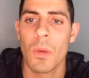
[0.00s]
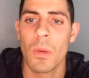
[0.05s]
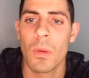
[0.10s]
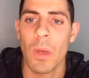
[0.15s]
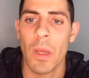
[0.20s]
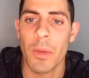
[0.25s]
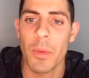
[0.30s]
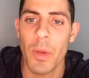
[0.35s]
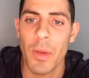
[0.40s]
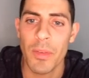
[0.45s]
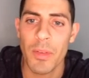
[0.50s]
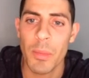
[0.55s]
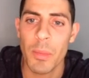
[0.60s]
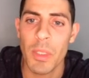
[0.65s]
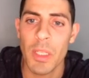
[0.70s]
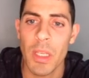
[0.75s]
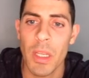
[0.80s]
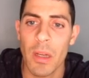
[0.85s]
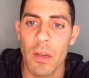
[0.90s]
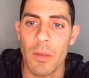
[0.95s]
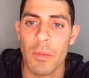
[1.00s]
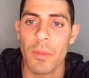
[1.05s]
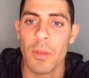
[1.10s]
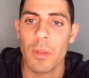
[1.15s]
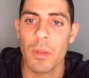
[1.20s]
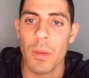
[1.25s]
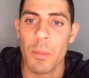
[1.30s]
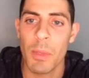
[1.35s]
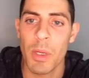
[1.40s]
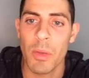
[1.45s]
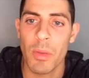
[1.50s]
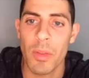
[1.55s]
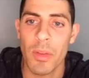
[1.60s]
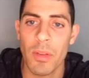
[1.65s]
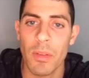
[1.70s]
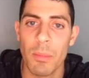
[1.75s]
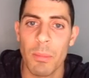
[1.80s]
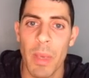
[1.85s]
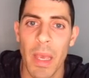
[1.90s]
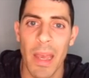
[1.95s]
I do have to be careful about
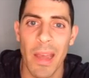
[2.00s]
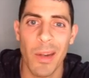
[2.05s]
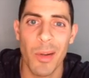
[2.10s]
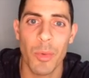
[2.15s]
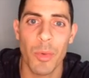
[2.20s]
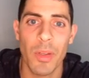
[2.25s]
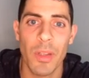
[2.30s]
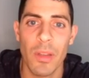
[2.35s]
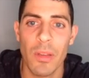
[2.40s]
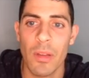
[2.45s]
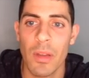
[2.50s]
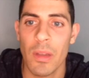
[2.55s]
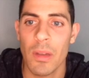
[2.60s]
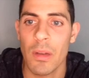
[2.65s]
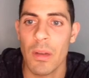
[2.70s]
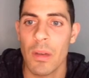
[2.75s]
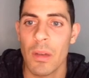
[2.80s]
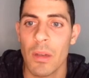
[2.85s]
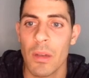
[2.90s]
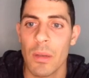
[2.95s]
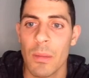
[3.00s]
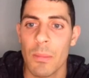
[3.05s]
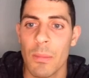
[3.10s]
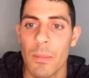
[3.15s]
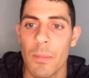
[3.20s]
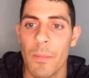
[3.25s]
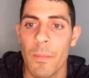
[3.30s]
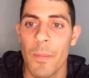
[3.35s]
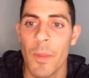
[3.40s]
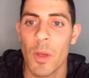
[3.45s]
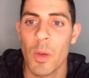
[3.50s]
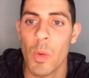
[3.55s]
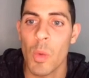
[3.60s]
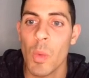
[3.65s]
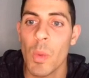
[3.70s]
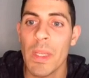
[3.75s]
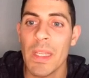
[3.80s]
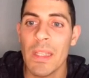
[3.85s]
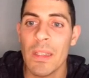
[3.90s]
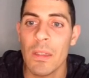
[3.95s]
this battery that the
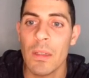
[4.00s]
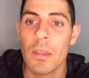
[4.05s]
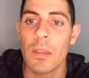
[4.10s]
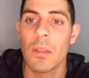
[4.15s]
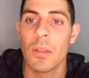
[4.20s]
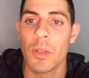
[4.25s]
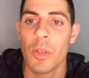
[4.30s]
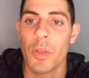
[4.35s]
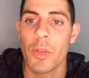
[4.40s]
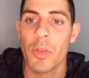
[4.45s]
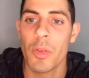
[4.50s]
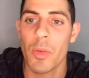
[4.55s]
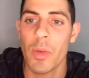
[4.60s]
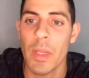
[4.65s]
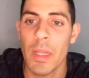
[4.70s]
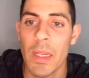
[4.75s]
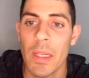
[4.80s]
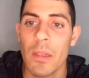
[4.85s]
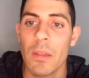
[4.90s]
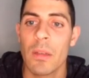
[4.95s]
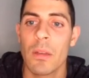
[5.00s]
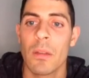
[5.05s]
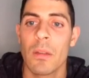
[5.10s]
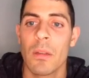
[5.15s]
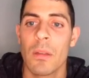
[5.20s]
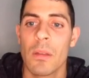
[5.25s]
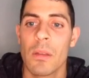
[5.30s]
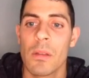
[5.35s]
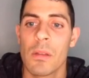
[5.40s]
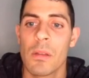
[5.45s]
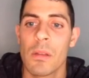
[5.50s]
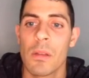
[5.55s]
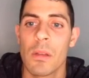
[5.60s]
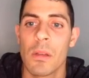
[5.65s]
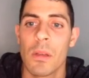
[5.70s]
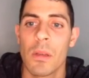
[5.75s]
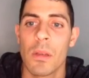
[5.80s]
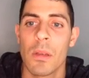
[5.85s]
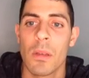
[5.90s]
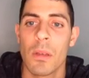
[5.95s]
queen could create
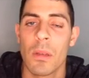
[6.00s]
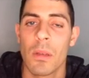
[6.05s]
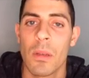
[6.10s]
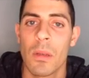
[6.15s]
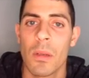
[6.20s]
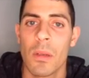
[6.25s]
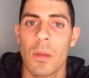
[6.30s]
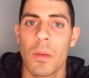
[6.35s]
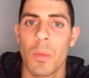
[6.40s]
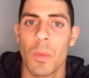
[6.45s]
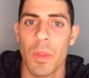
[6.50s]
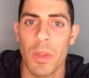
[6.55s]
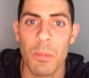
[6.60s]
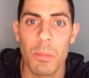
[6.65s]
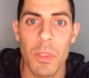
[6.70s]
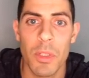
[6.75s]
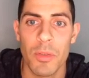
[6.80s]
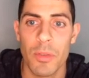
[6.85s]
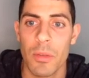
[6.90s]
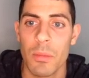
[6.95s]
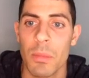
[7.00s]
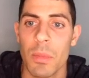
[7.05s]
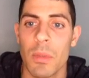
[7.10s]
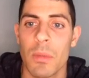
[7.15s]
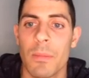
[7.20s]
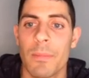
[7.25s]
with the bishop.